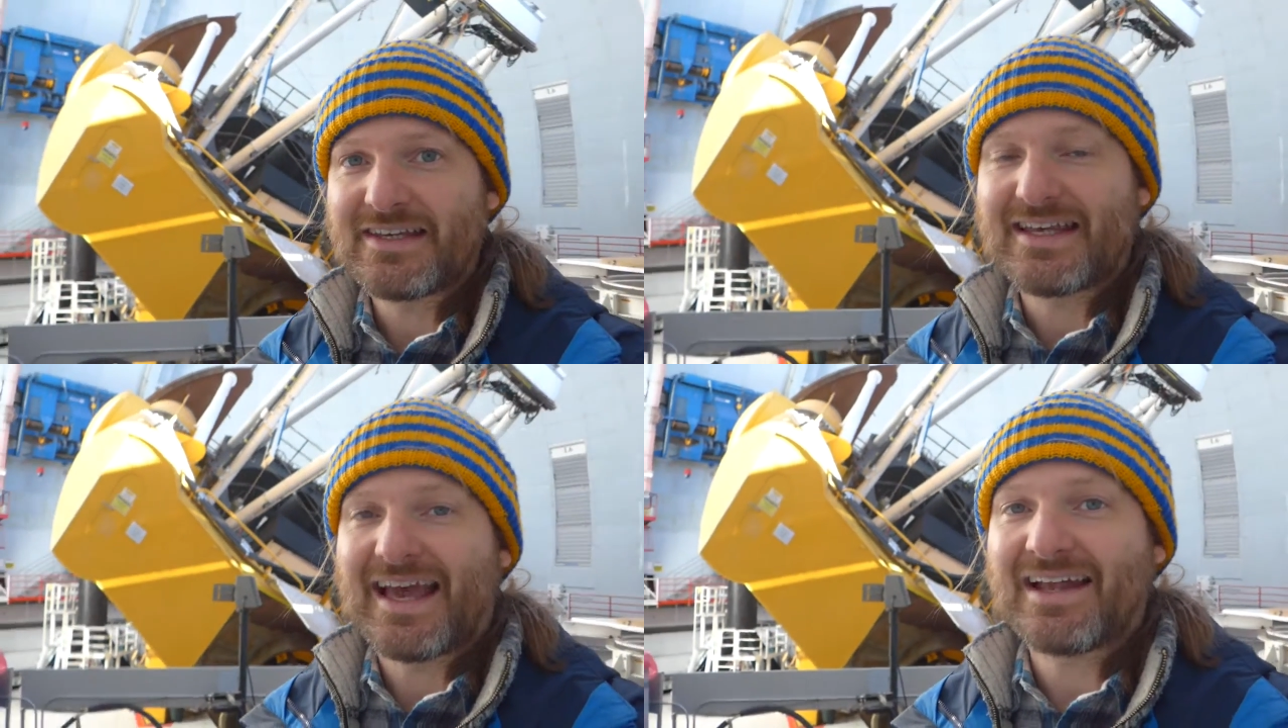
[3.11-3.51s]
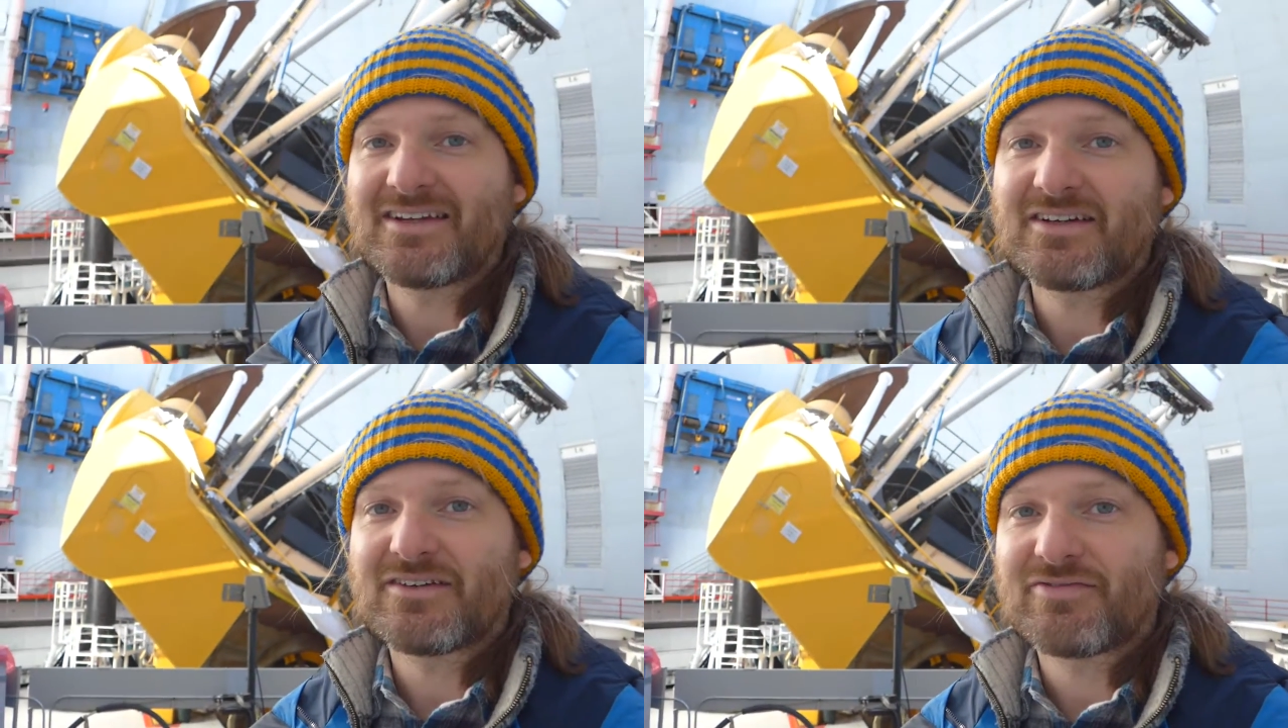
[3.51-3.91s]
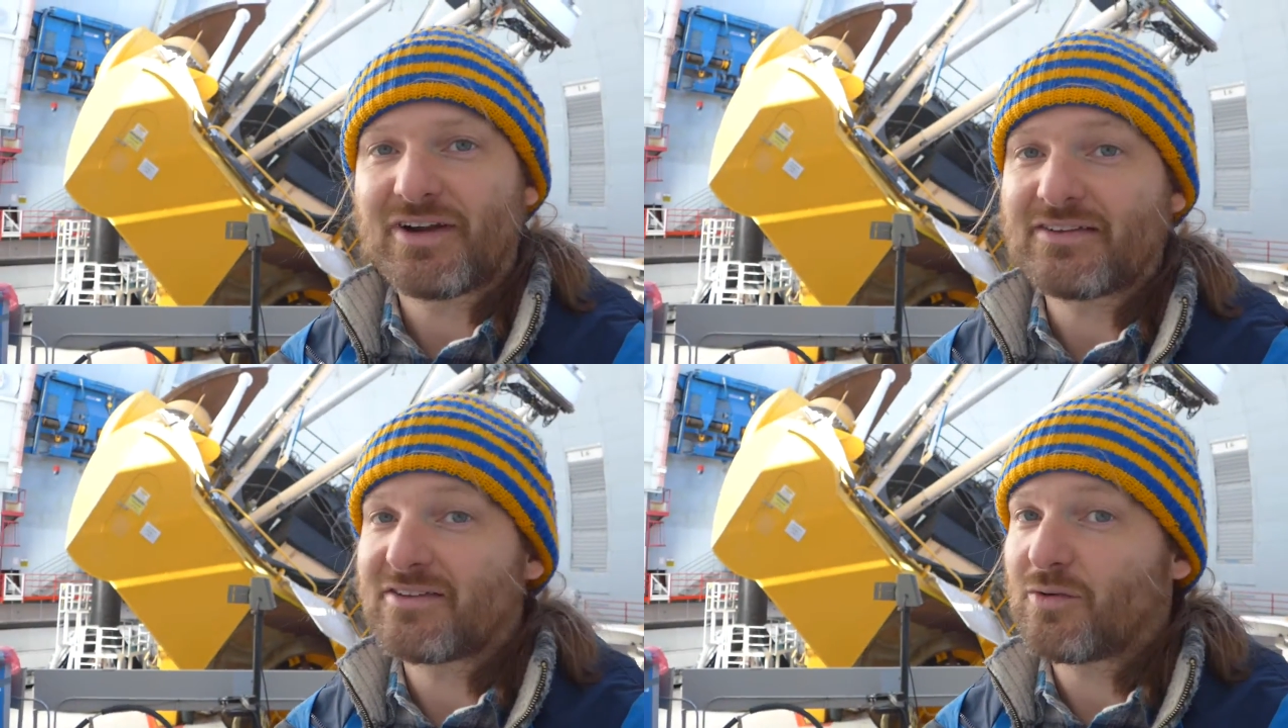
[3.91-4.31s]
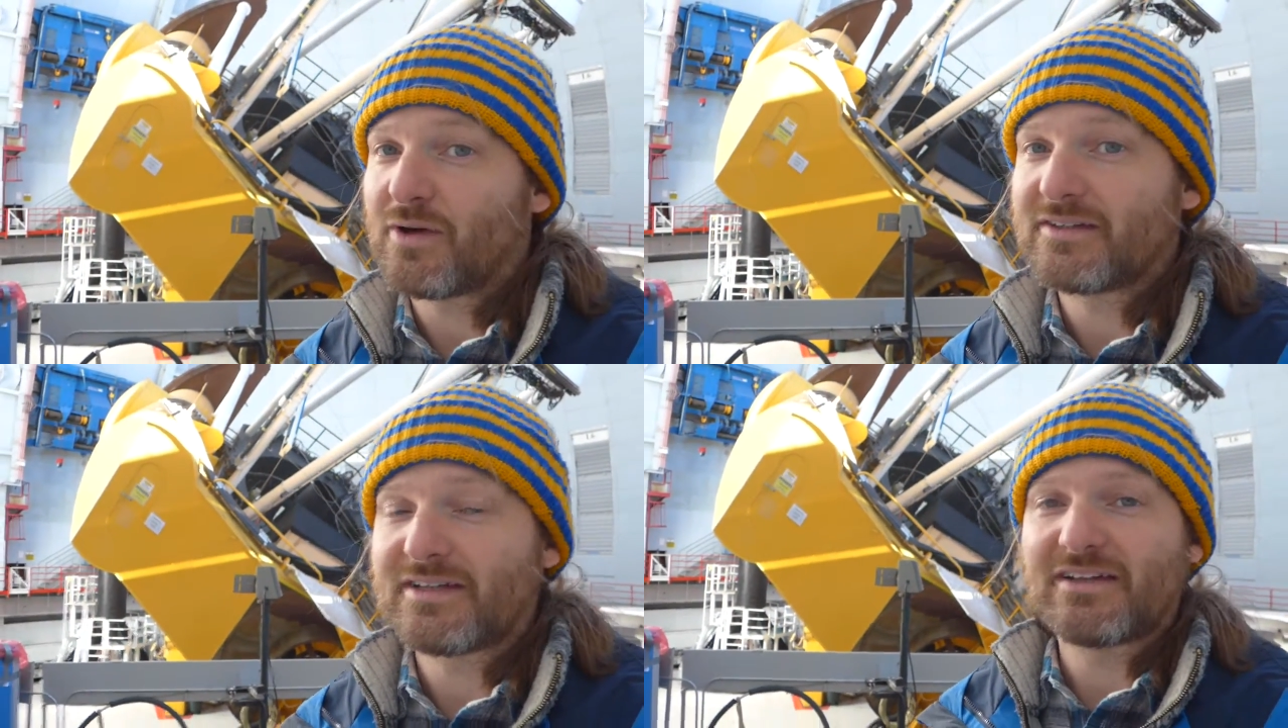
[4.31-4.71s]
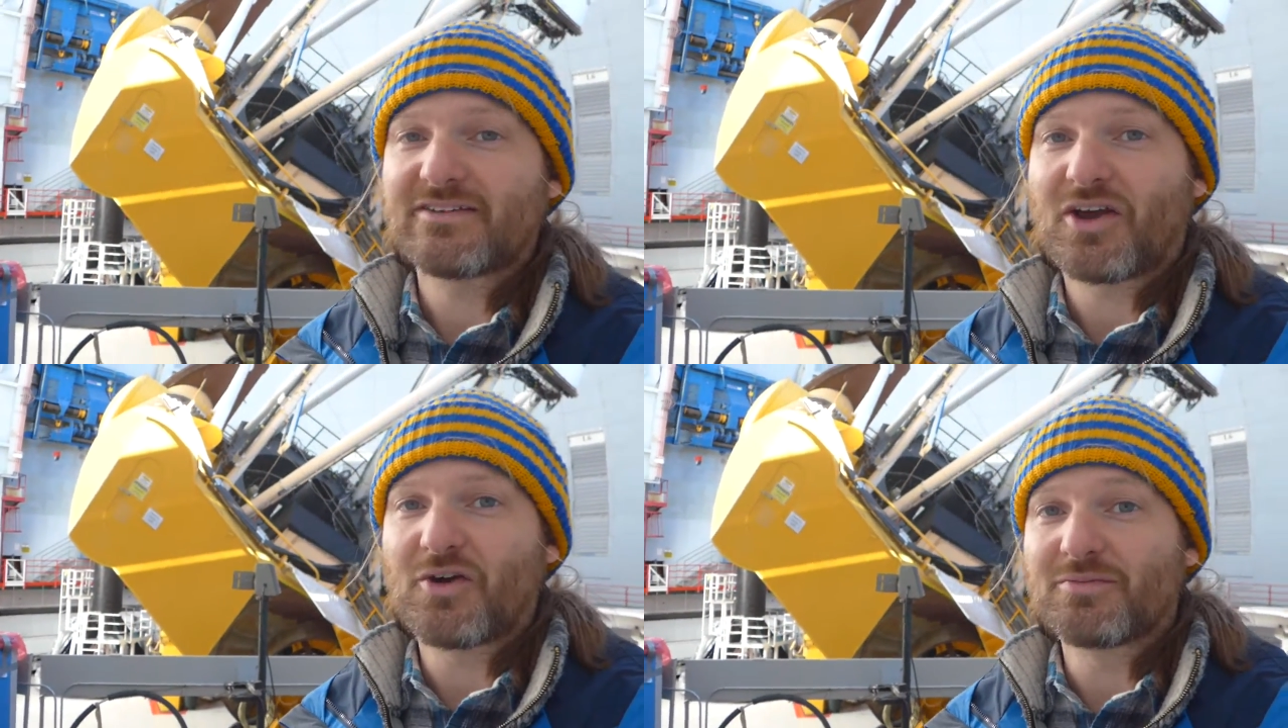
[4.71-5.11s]
the Canada France Hawaii
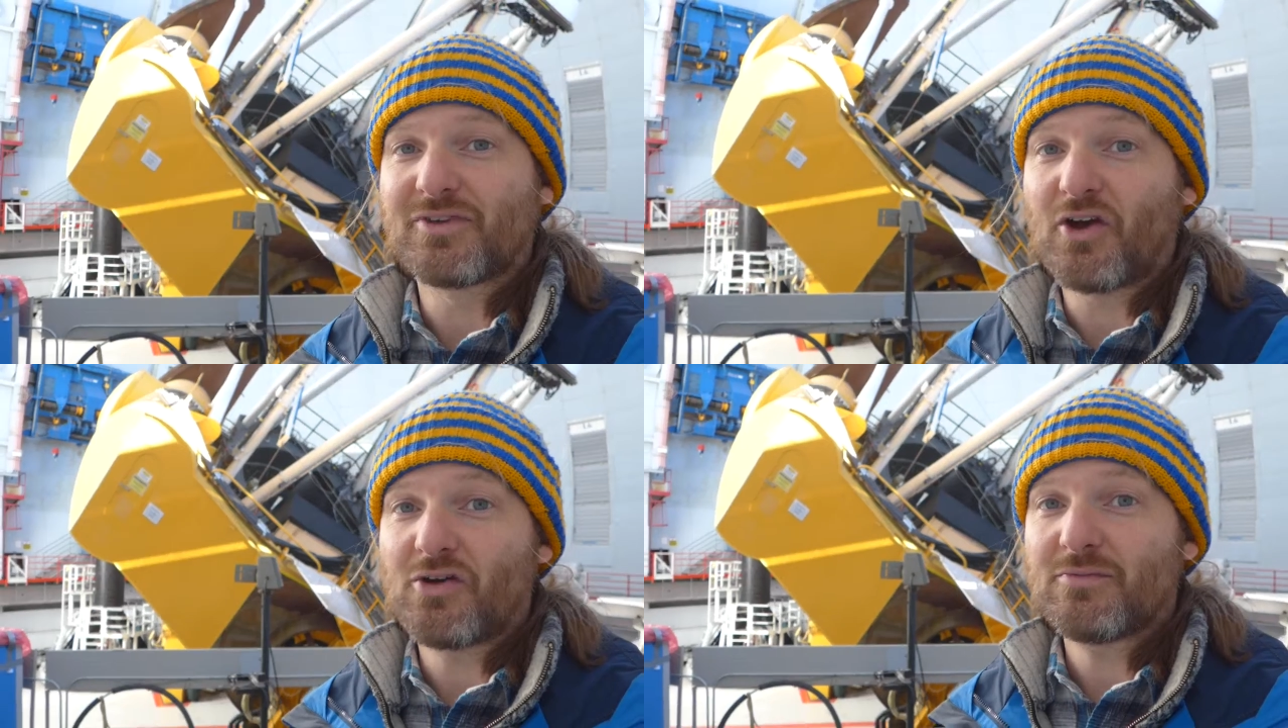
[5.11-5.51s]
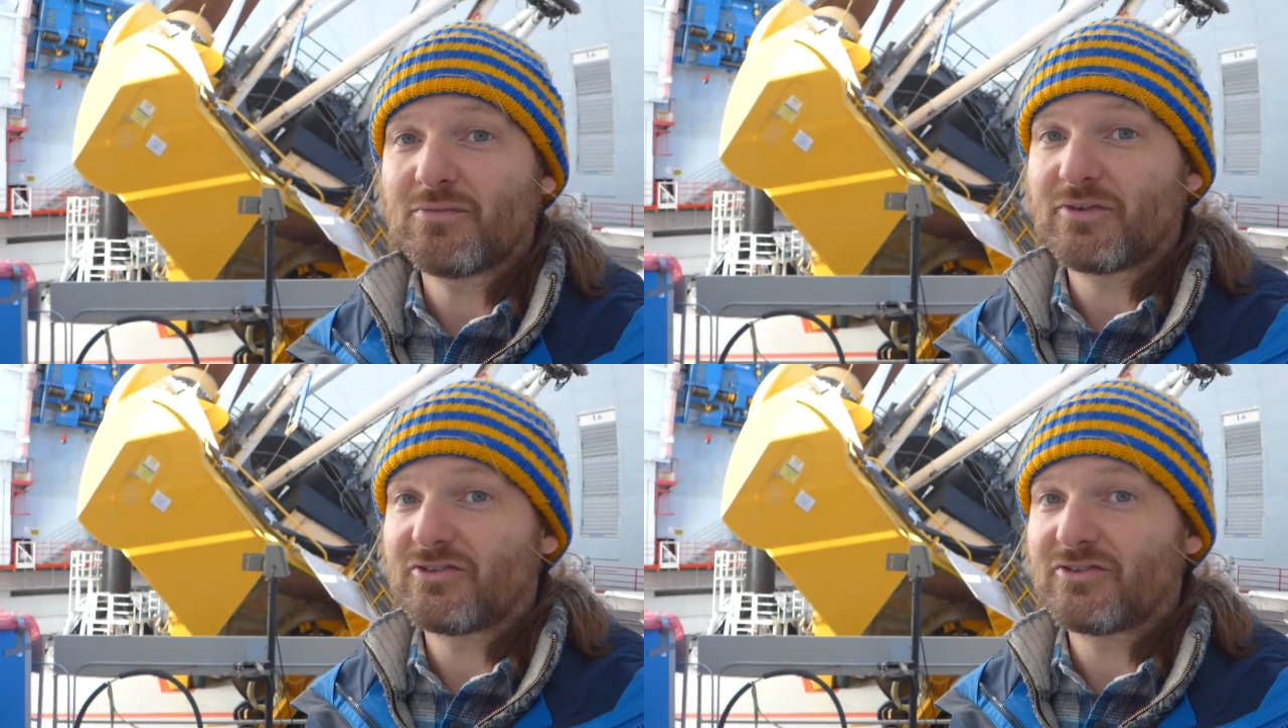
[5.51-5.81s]
Telescope dome,